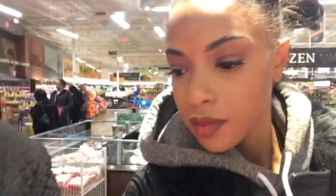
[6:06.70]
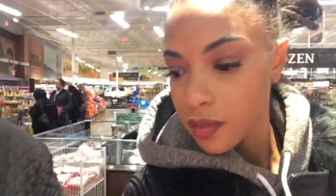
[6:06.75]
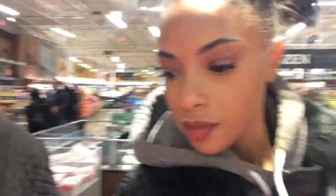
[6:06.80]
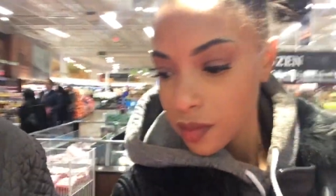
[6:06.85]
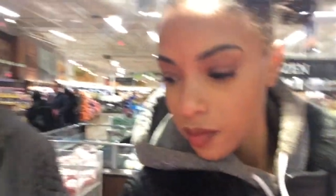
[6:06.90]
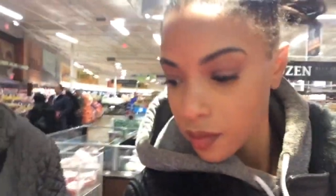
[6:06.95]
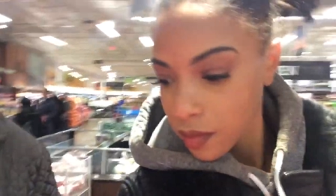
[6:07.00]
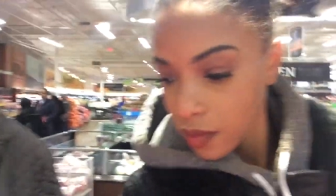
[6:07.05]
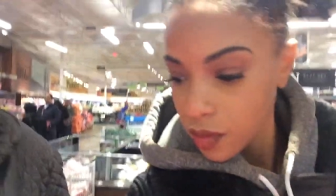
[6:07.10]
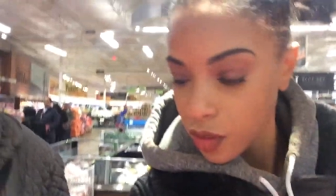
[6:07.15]

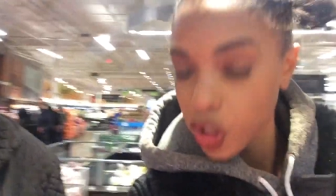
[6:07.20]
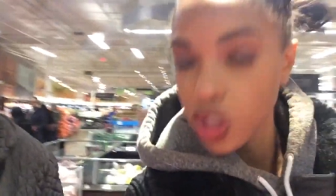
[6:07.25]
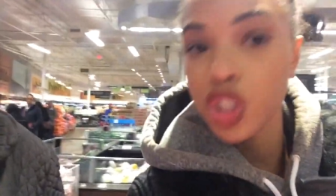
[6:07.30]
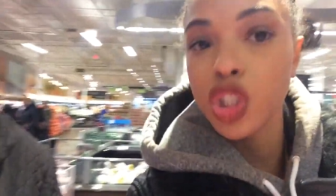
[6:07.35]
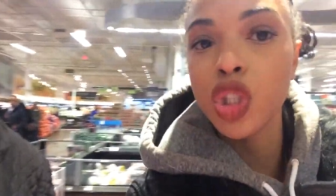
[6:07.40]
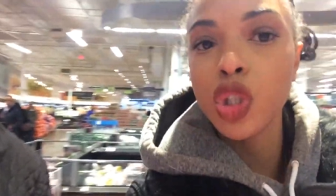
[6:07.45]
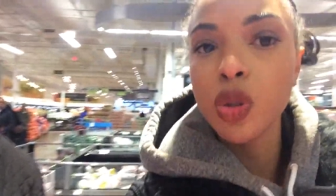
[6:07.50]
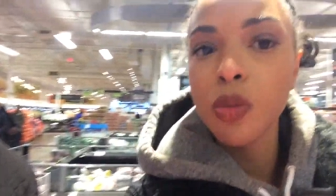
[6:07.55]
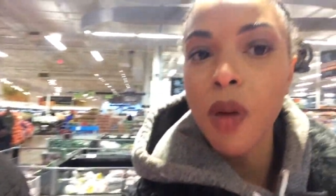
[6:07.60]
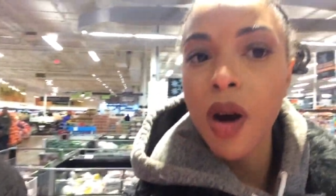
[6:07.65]
yeah. The
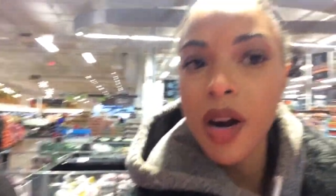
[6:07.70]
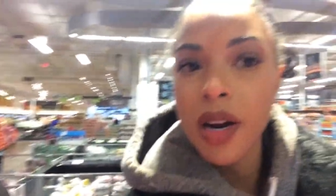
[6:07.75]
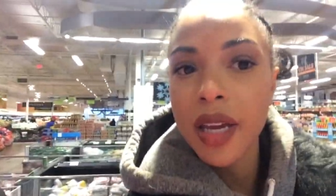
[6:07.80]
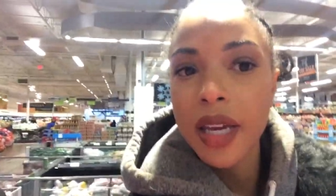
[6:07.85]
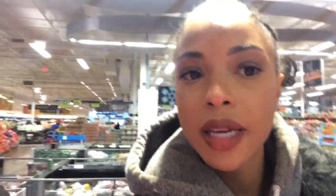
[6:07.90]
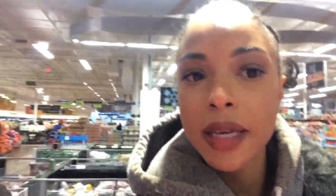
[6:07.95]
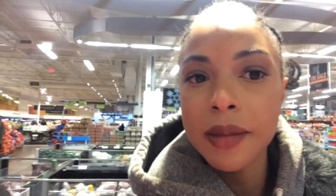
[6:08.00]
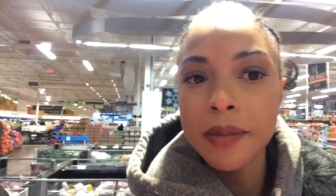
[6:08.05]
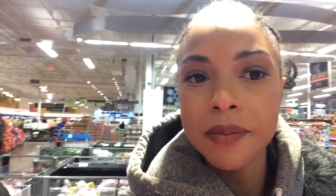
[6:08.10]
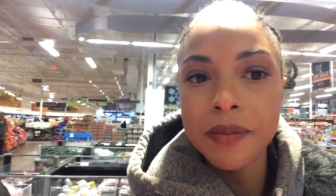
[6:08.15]
Jew
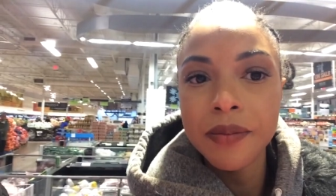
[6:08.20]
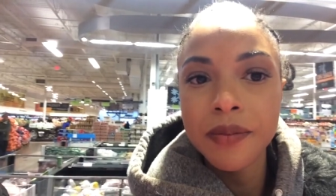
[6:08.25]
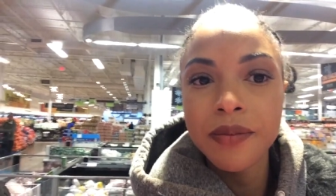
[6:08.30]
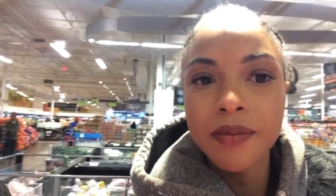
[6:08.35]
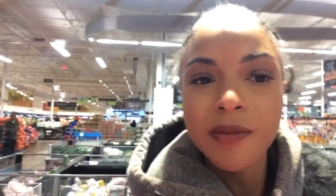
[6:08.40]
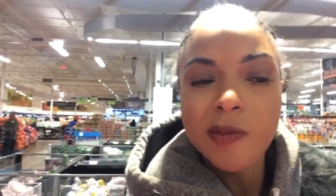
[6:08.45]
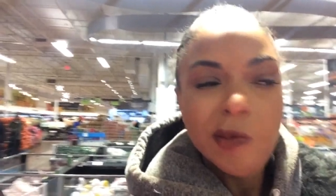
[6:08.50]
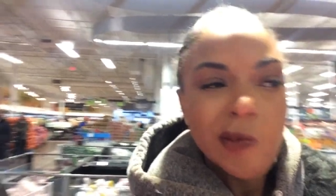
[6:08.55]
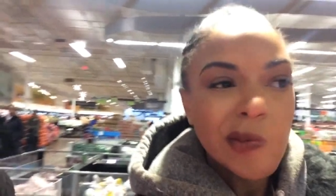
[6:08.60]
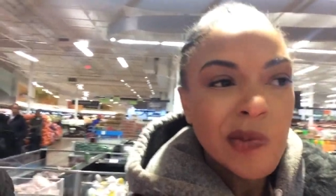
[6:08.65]
market.
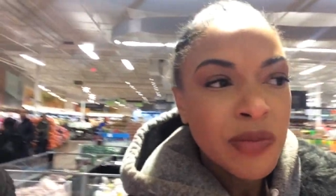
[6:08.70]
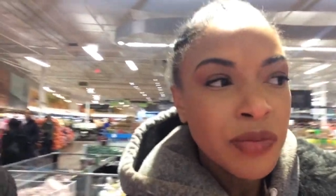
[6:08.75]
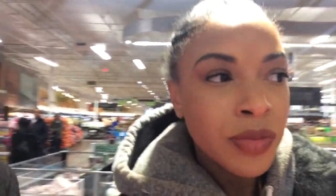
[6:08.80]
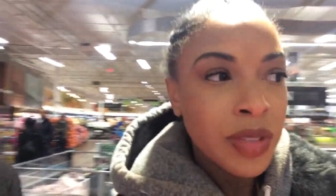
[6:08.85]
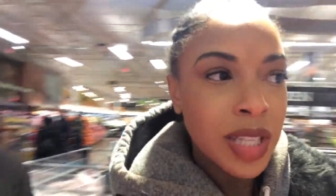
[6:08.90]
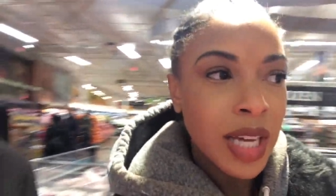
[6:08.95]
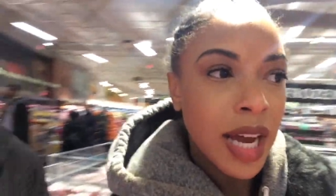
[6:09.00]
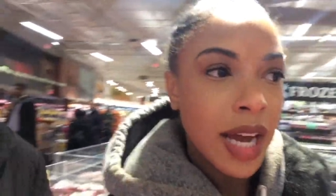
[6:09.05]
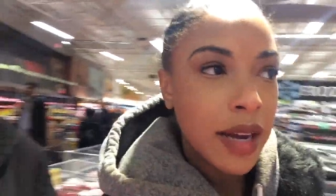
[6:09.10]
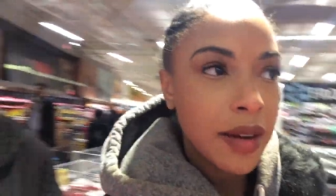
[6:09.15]
Mm.
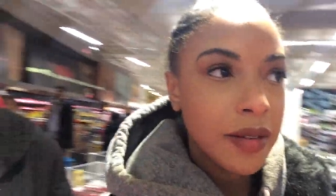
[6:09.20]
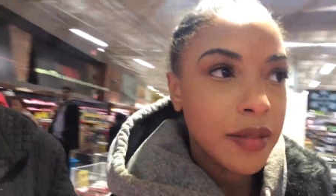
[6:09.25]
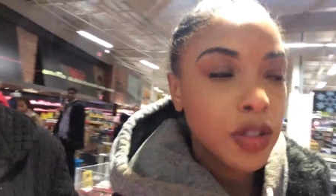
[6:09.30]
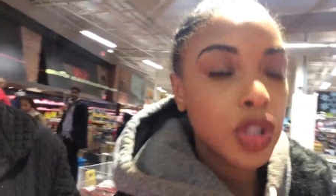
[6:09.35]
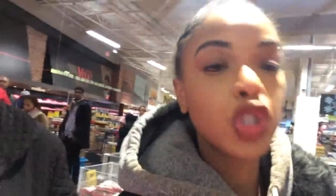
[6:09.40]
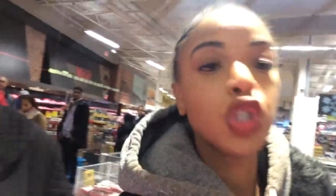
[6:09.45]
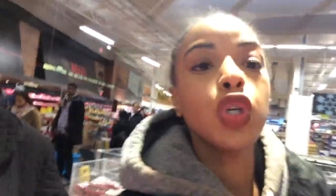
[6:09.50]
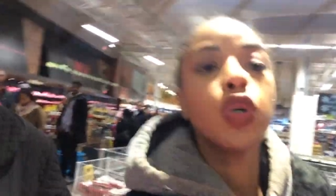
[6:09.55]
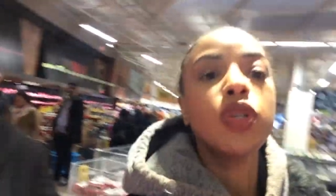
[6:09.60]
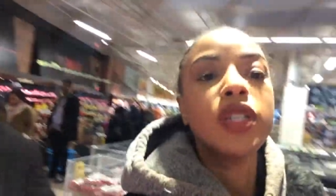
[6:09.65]
Jew yeah, Town
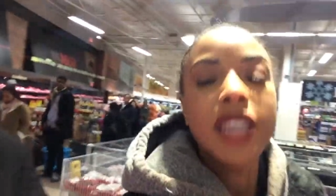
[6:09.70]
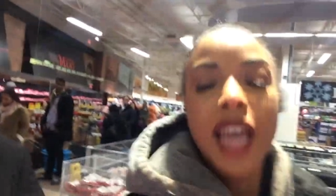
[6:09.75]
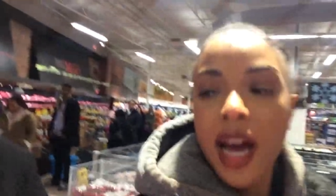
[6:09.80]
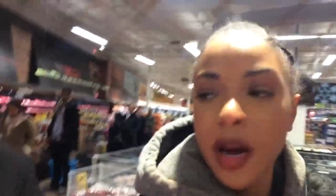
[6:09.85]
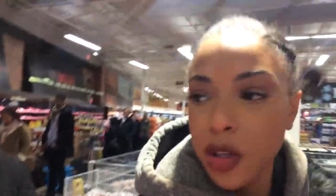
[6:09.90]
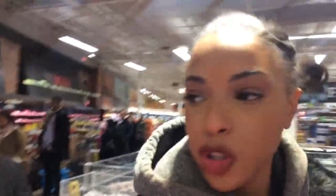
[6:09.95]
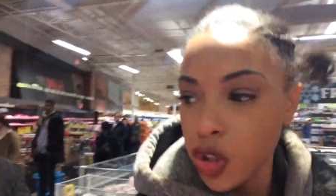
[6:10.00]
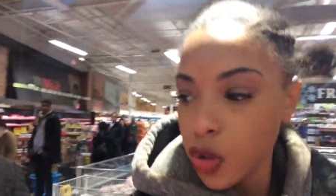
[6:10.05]
Jewtown,